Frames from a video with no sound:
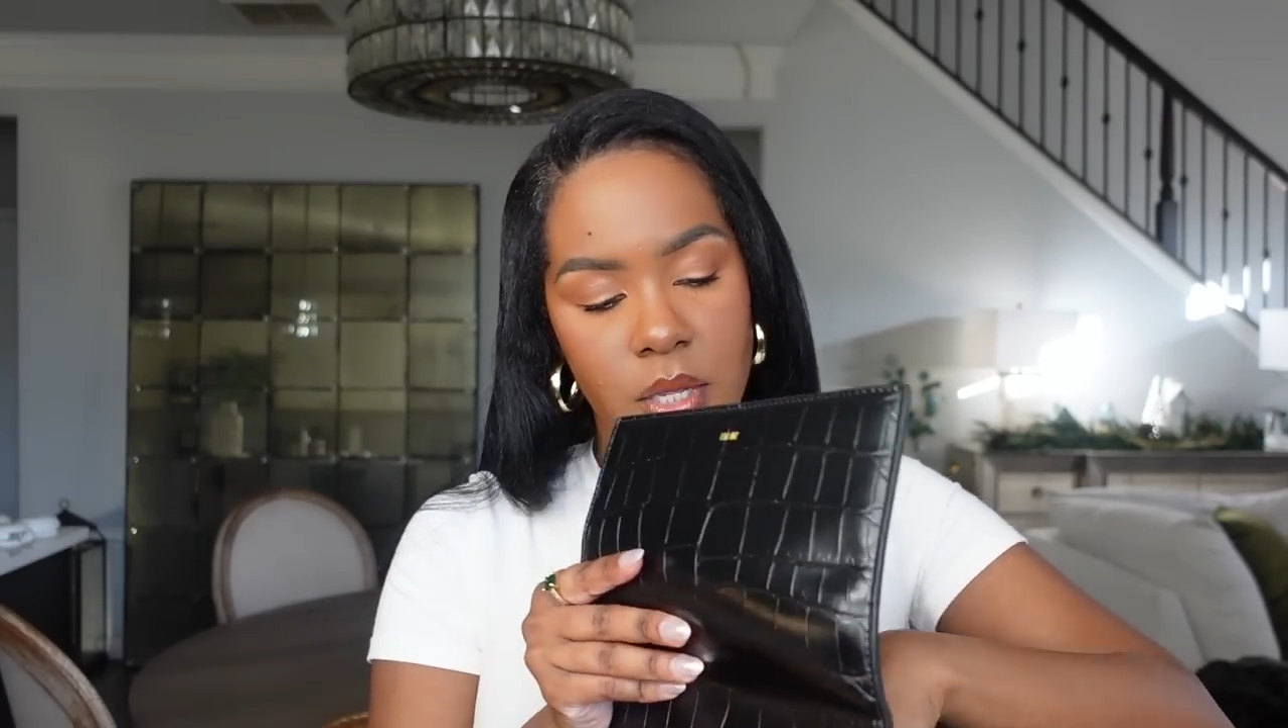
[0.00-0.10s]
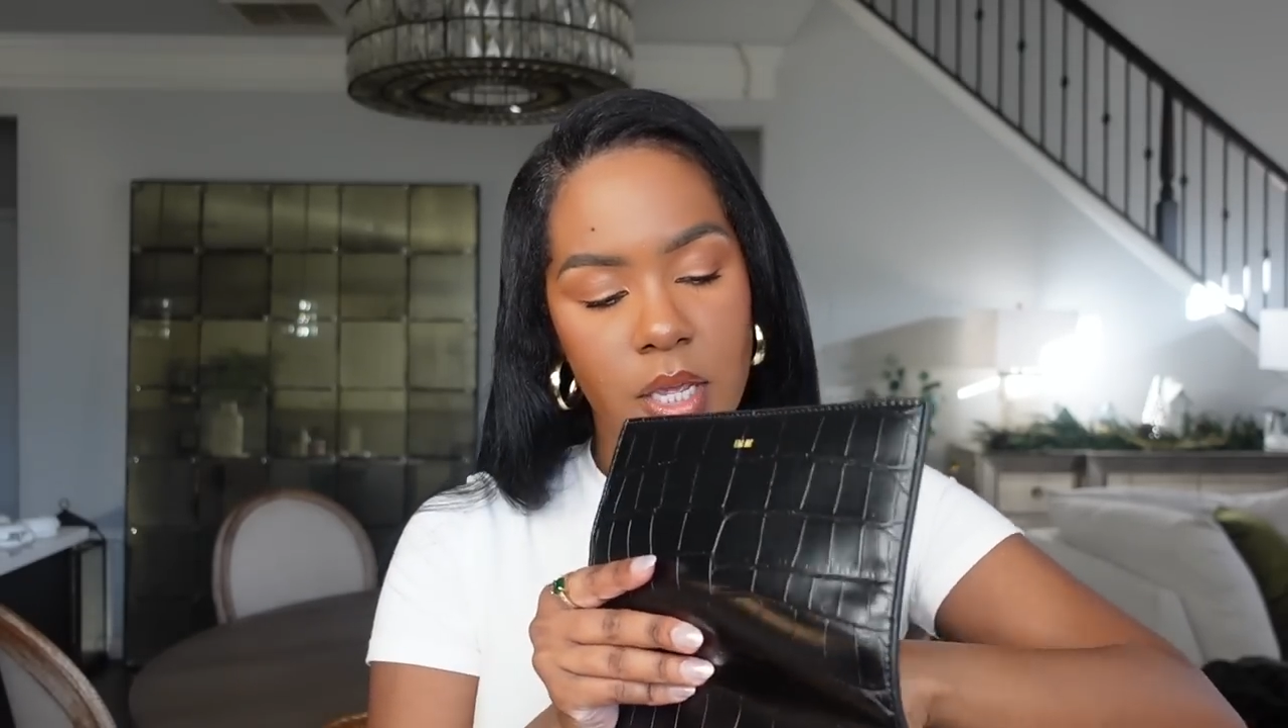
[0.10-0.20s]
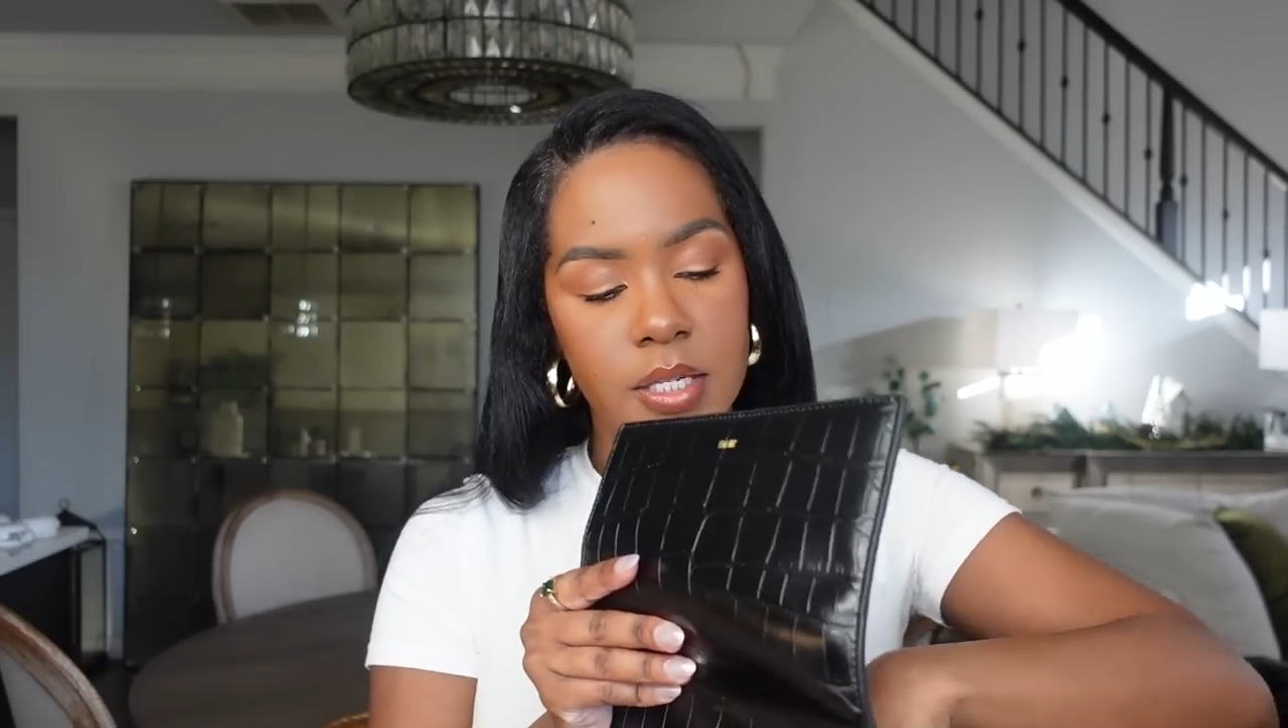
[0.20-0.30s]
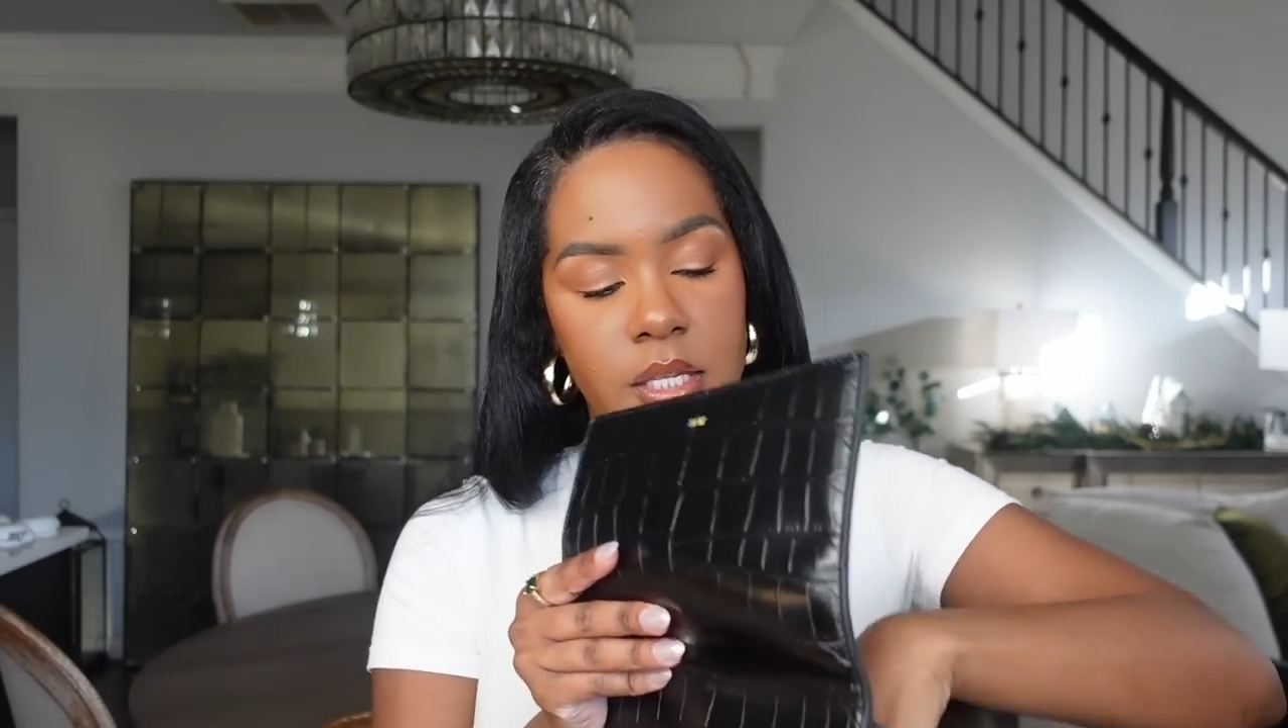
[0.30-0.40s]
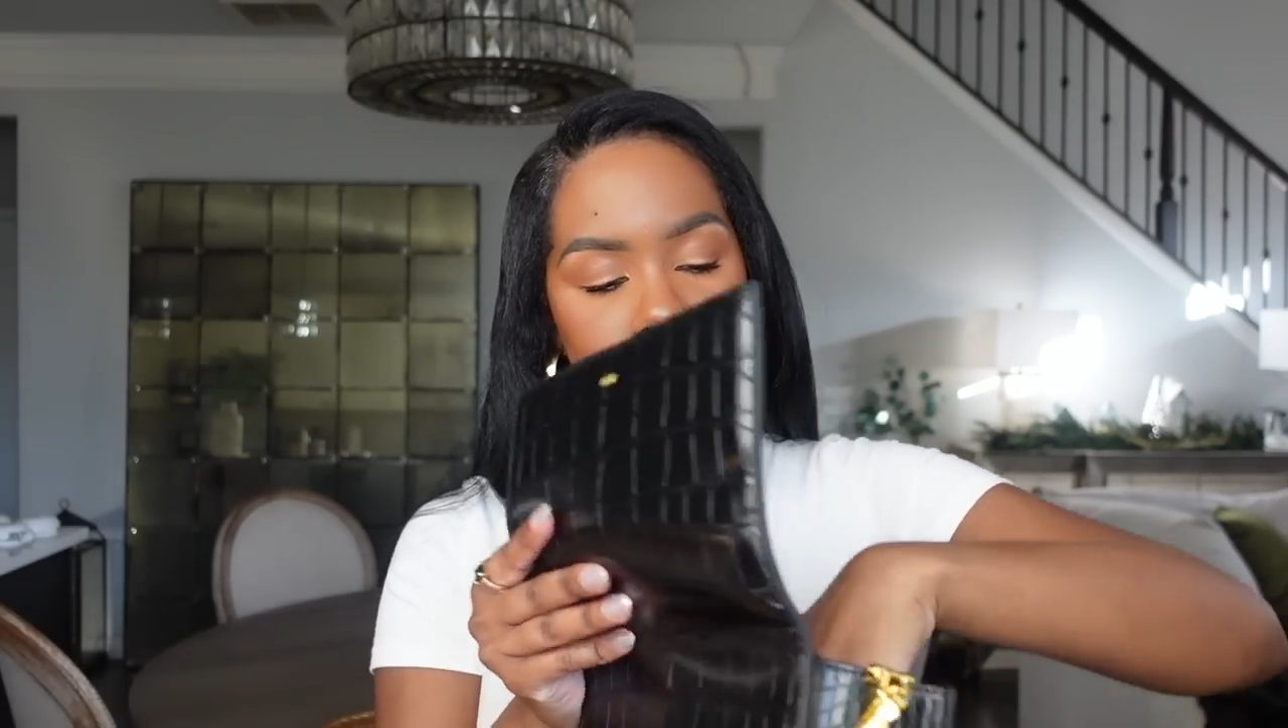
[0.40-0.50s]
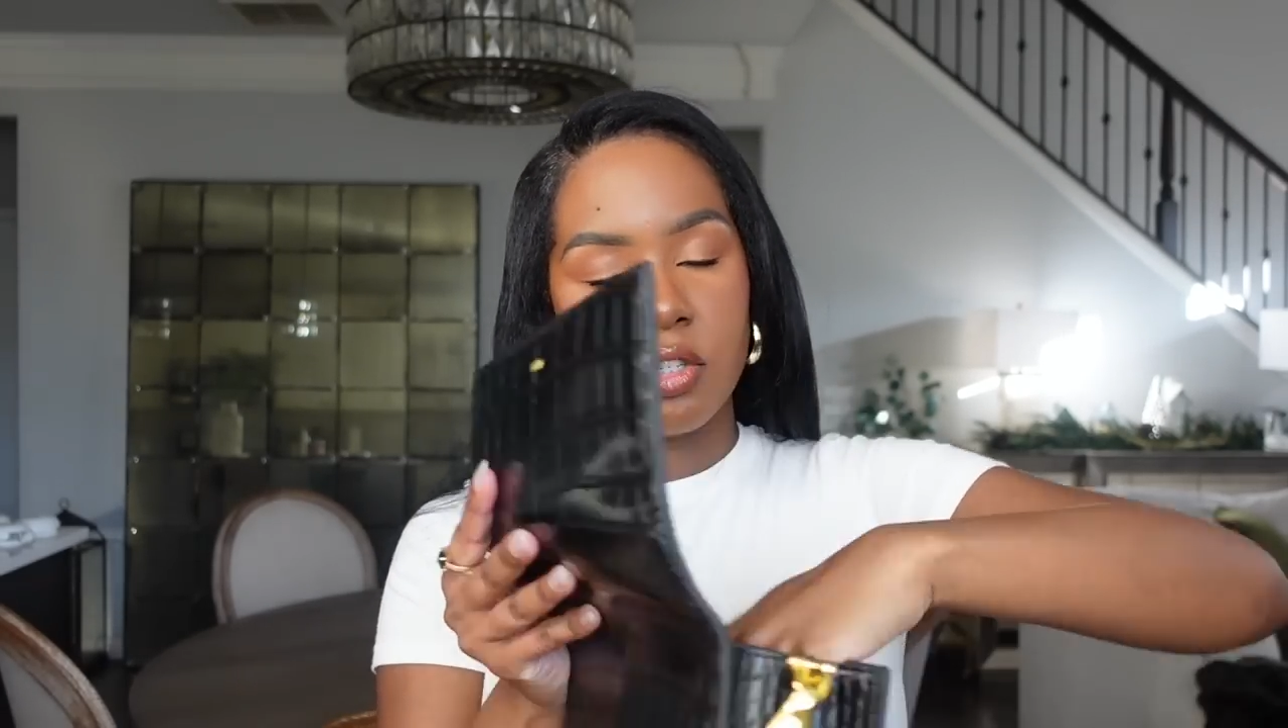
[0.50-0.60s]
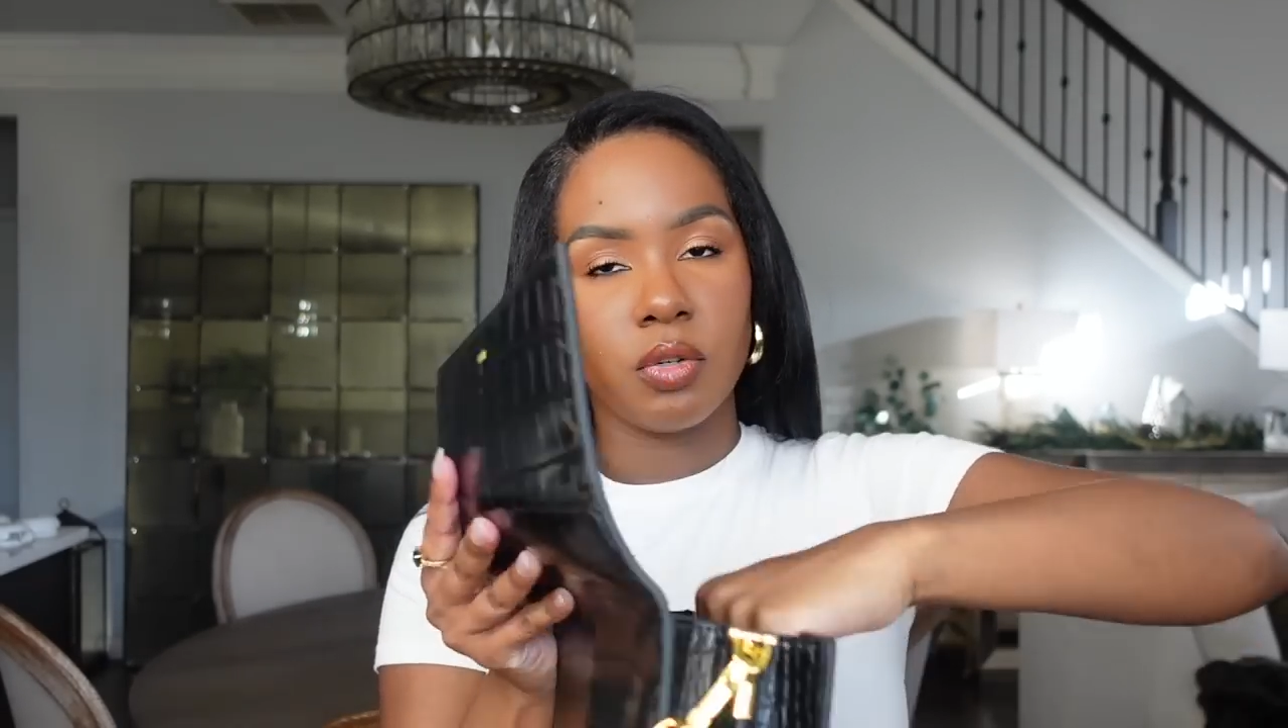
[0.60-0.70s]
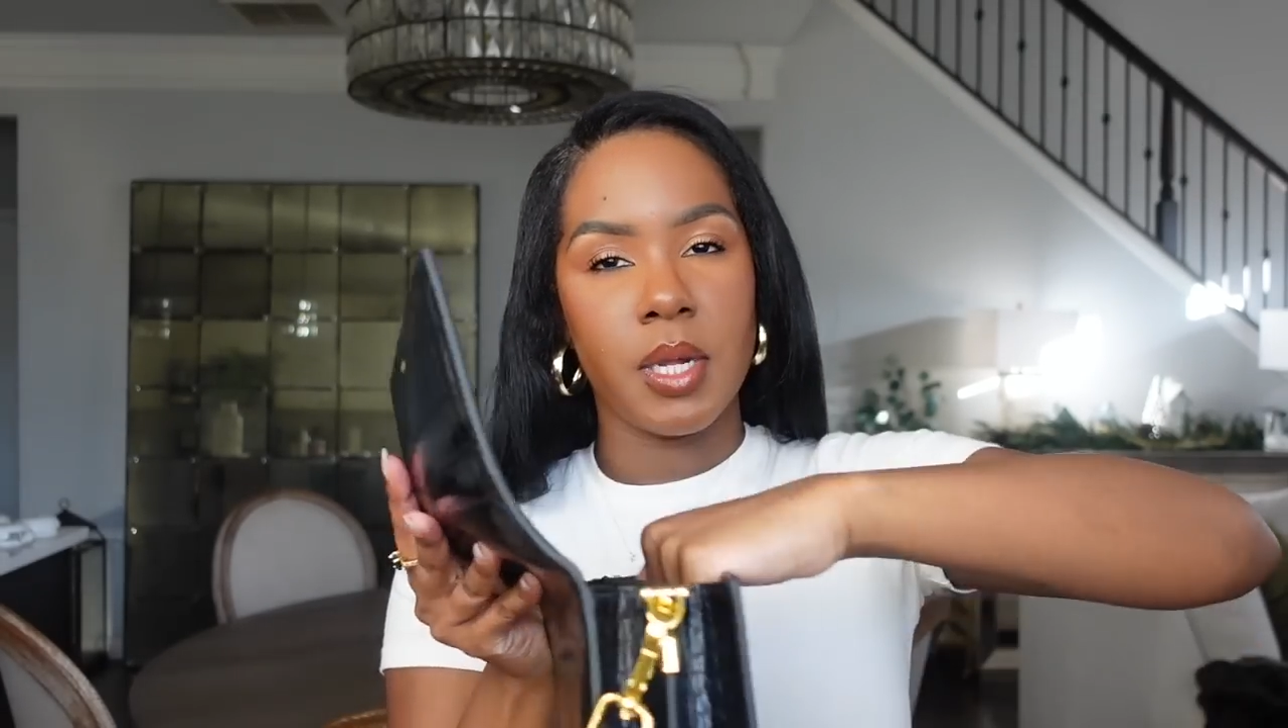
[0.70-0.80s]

and it's an extra